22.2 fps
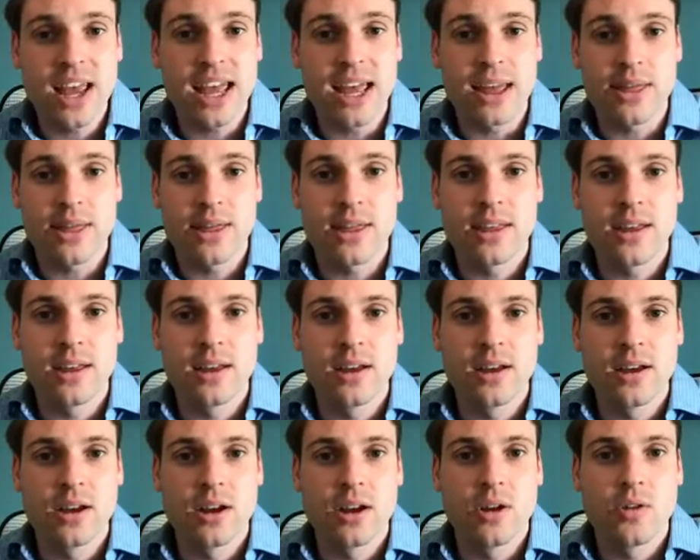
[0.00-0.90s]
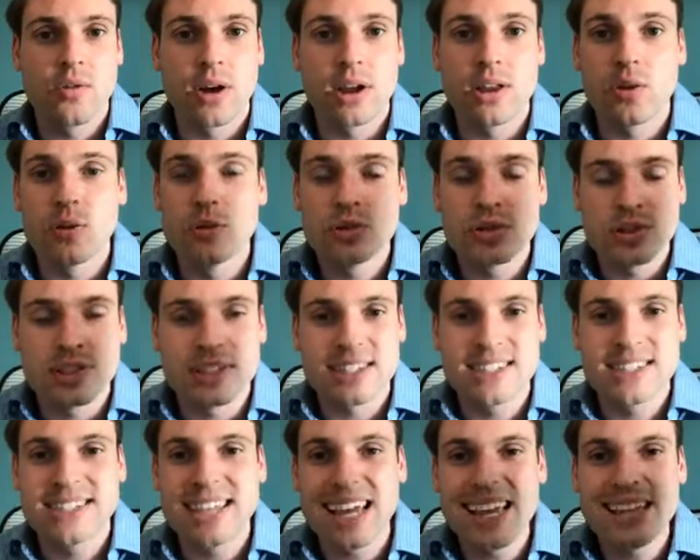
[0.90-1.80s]
faith, right? Those are
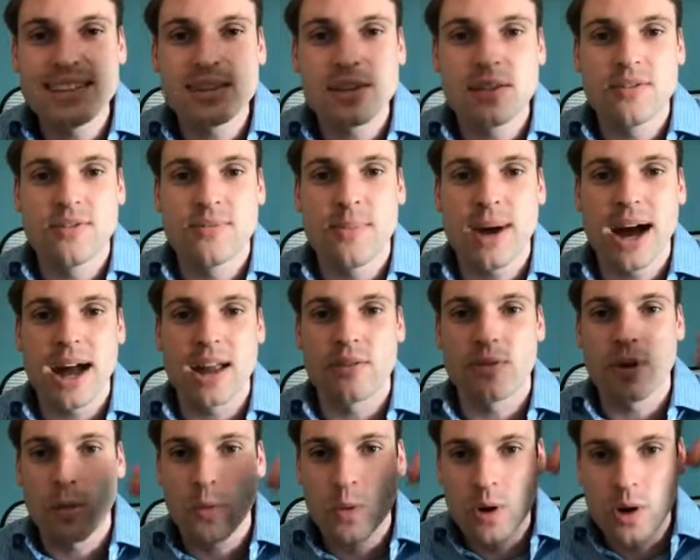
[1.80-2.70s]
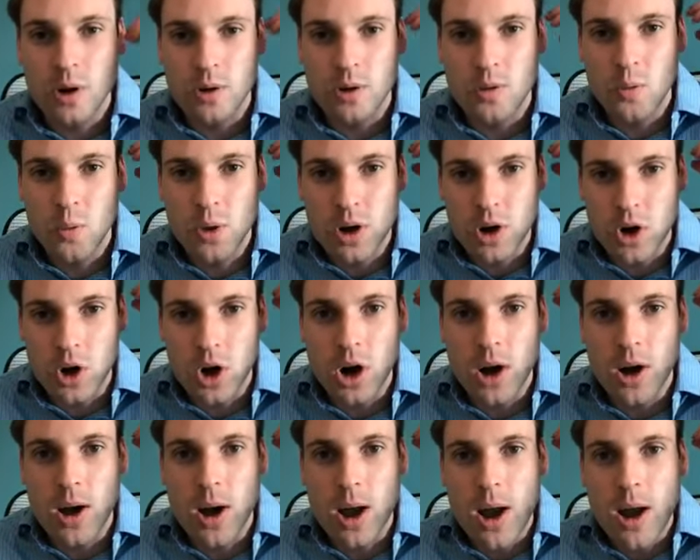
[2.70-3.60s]
states of mind, right? We
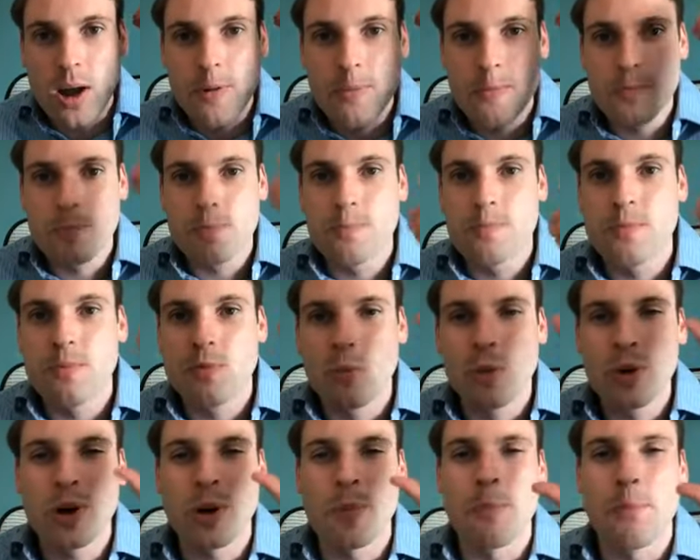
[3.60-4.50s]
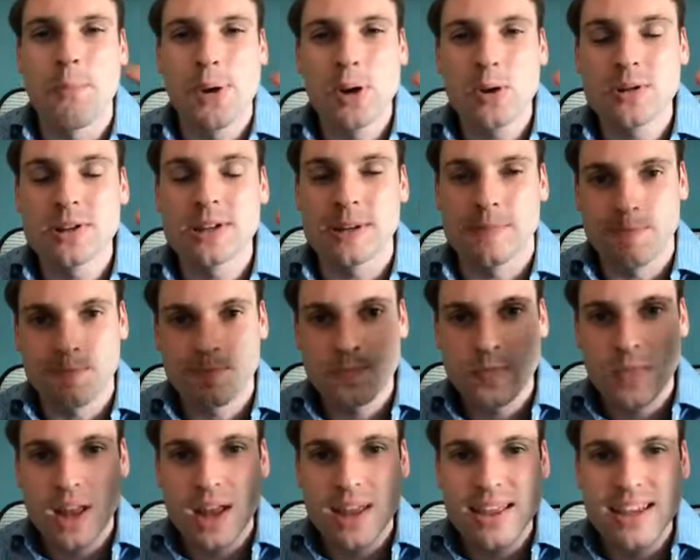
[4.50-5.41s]
are building
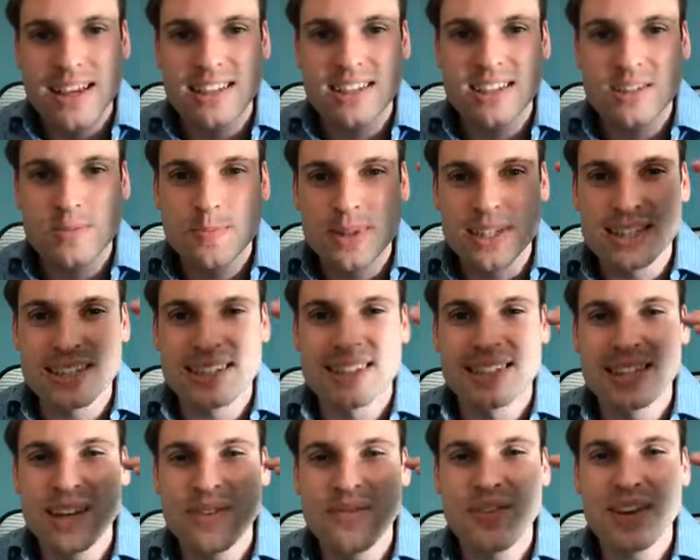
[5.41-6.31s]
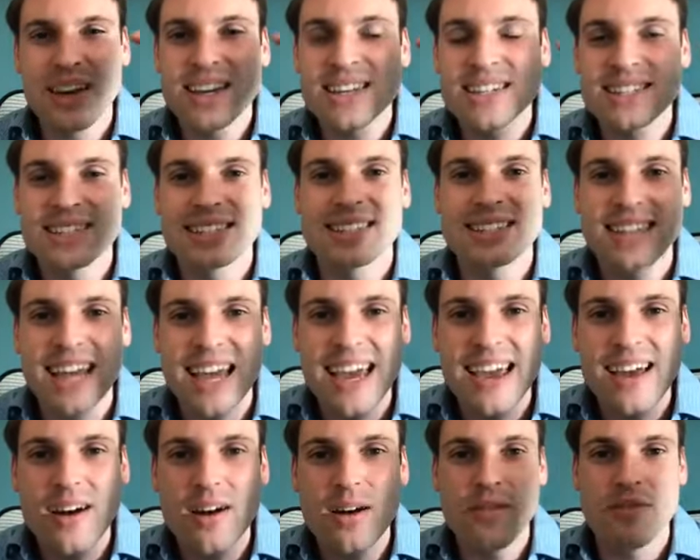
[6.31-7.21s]
this specific
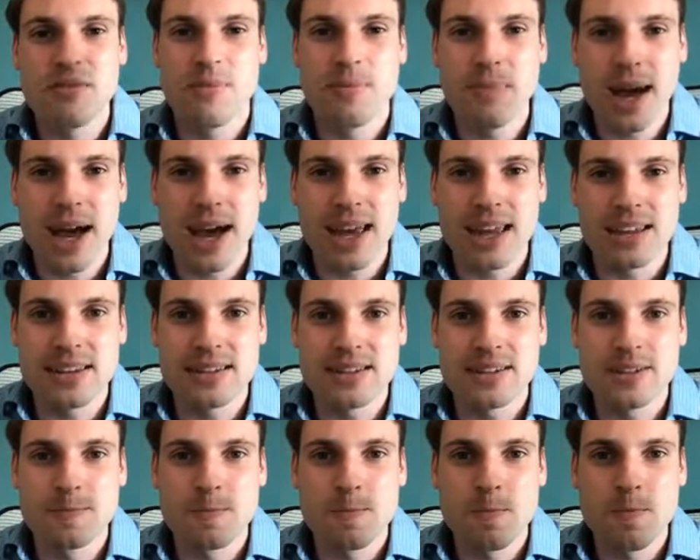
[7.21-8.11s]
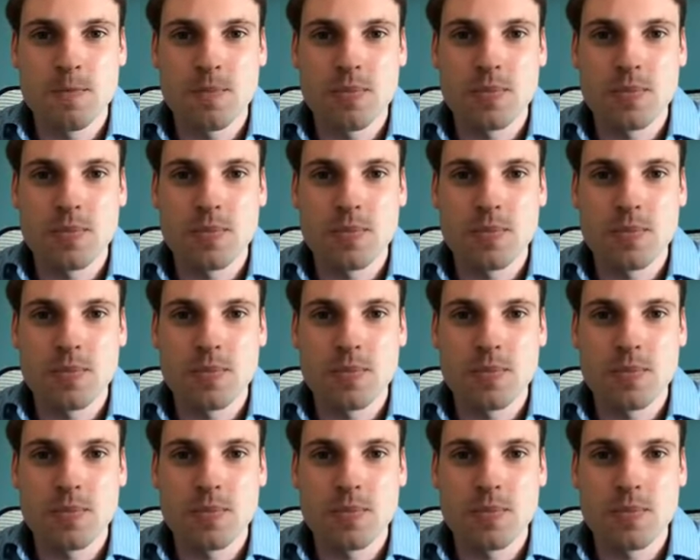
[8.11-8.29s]
state of mind,